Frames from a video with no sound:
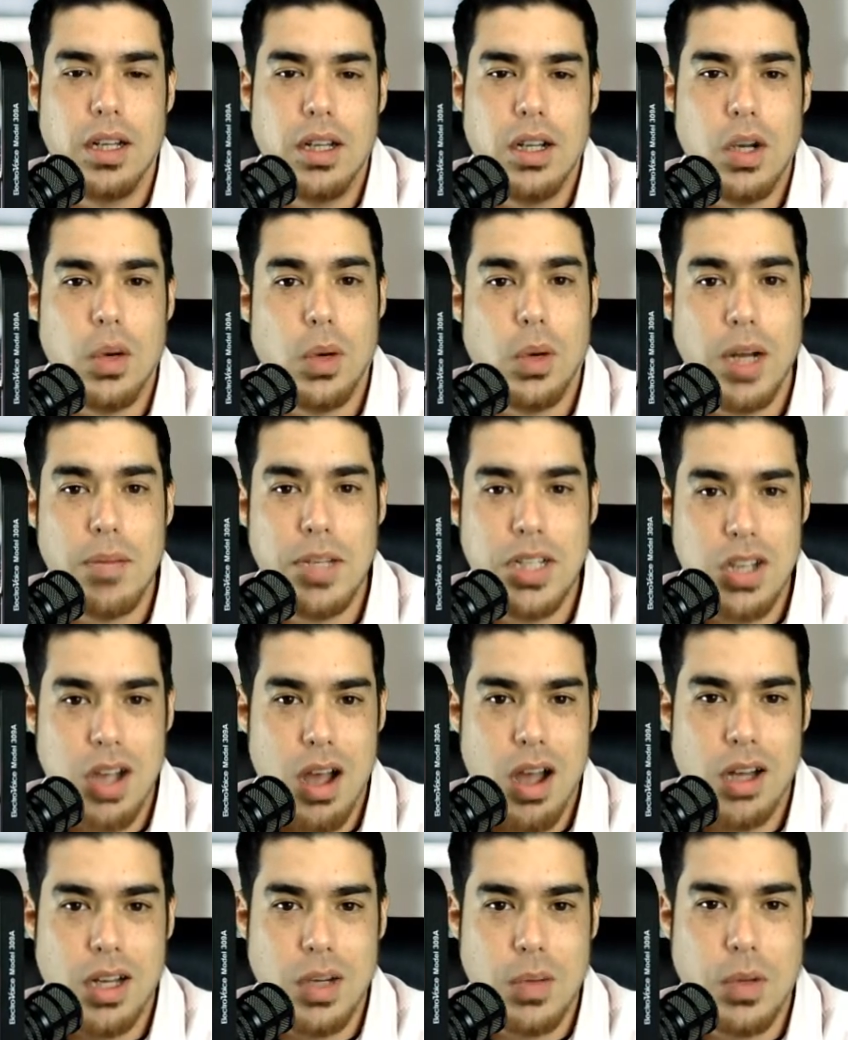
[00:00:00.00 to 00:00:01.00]
who we're going to be
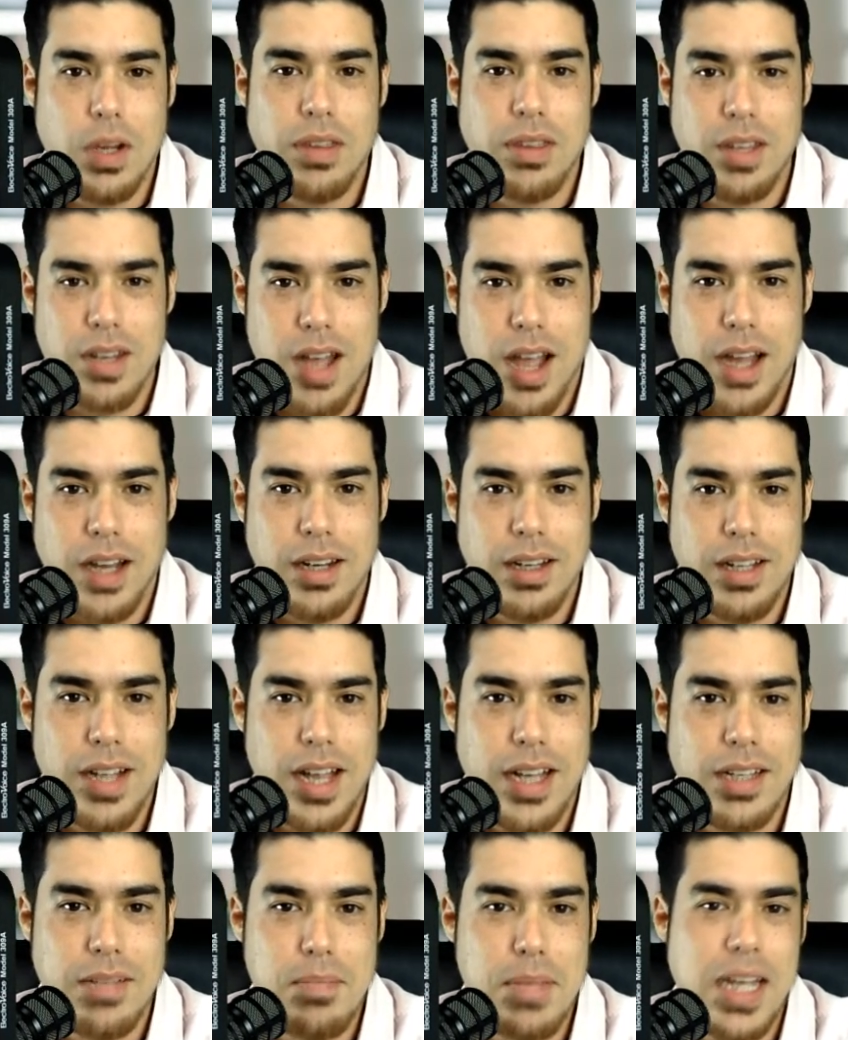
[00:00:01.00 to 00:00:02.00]
talking with tonight
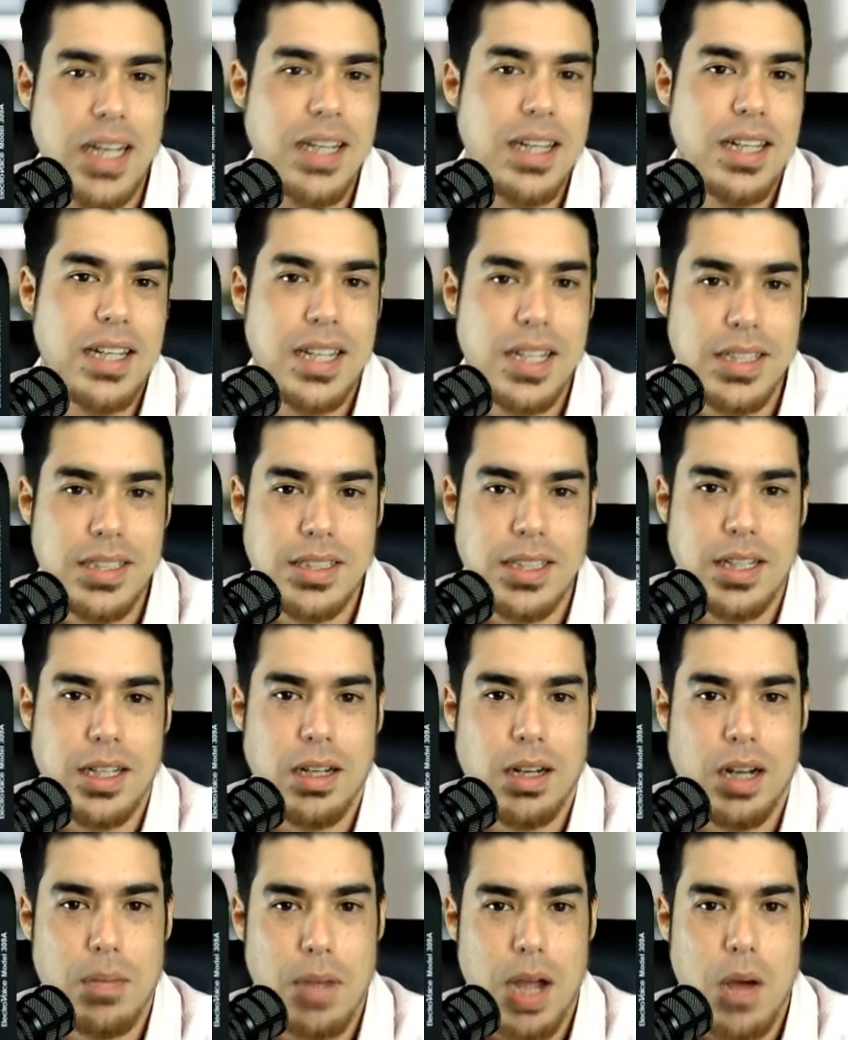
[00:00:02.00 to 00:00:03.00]
and picking his
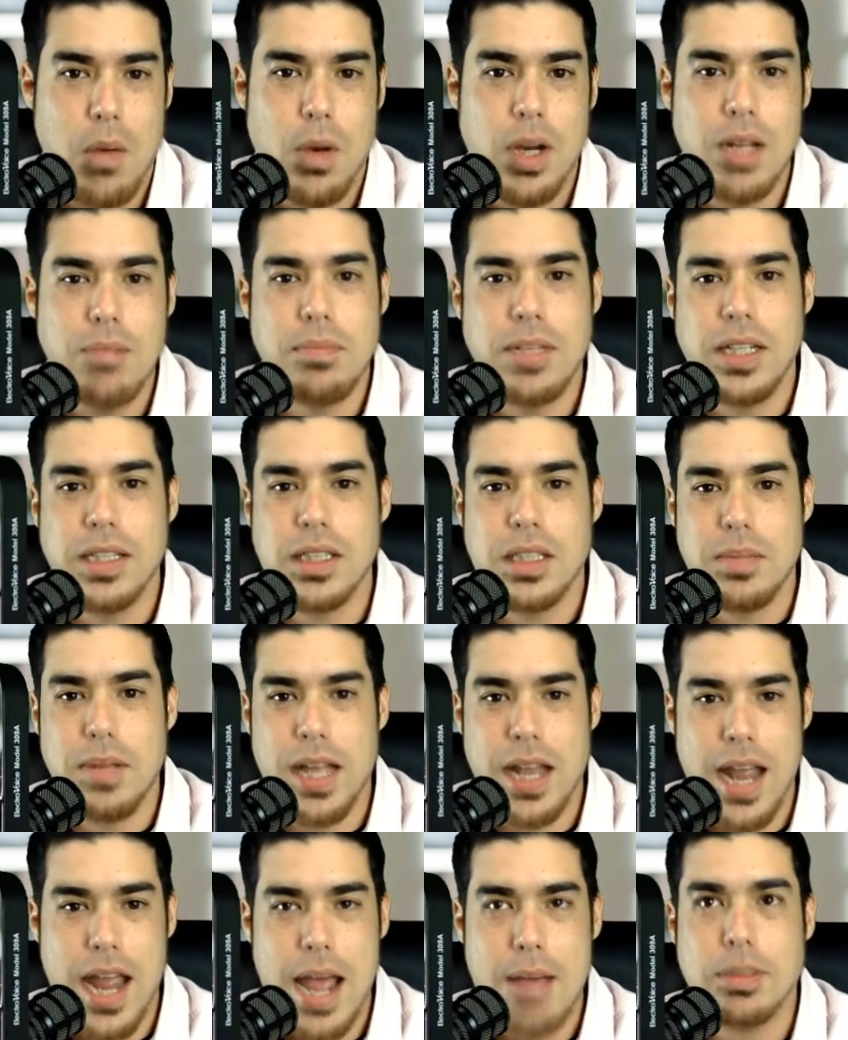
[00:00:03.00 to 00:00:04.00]
ear about what it means to be
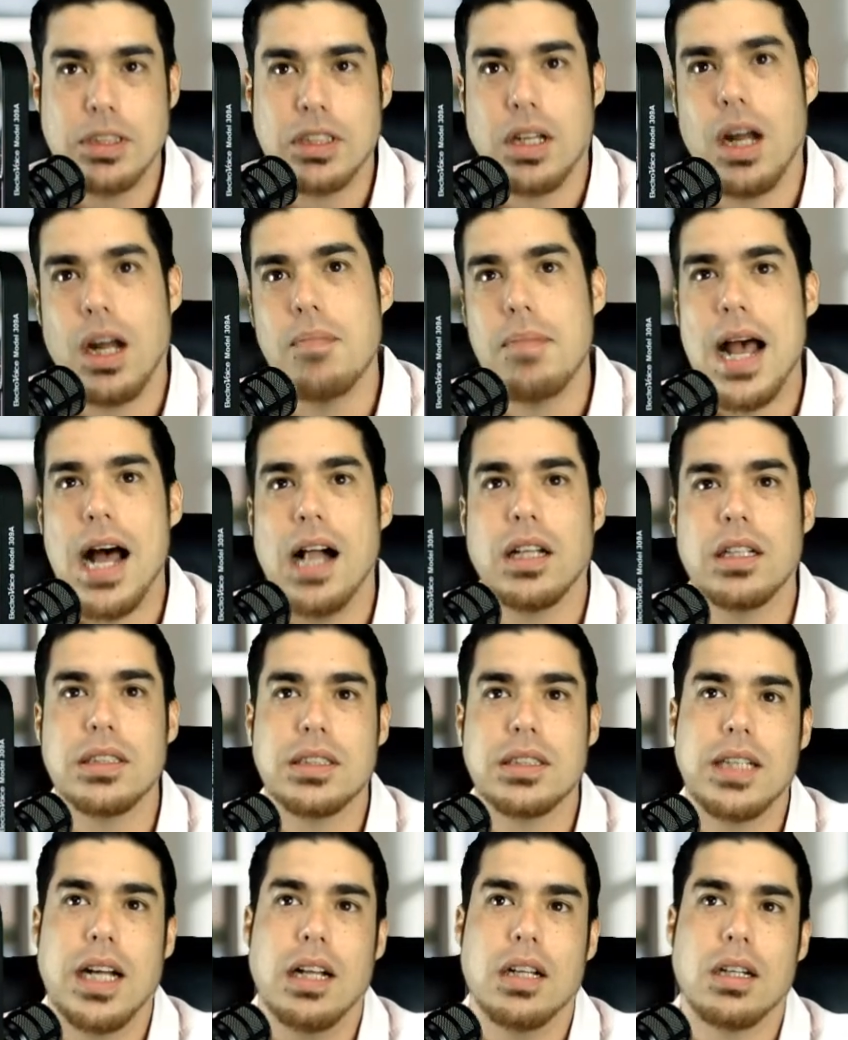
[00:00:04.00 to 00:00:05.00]
an Amazon pallet
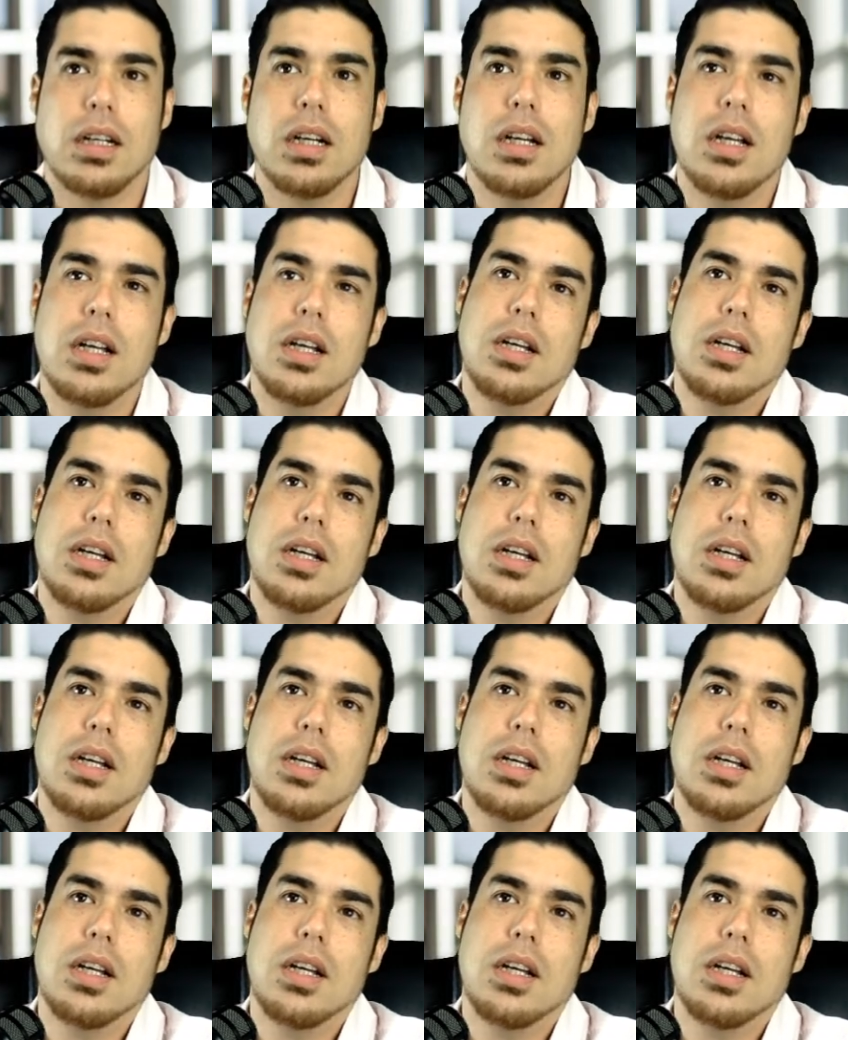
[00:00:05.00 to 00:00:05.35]
seller.